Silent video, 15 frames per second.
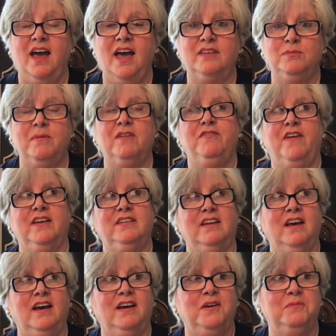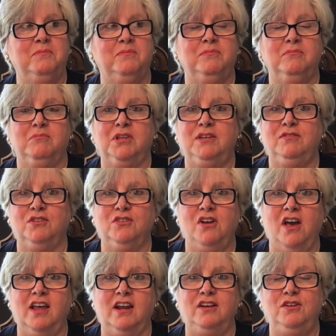As a matter of fact, believe it or
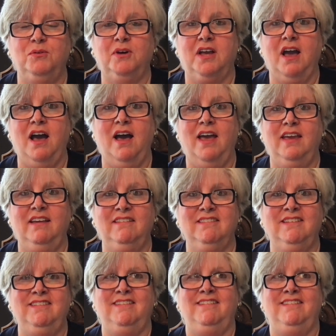not, I knew a guy,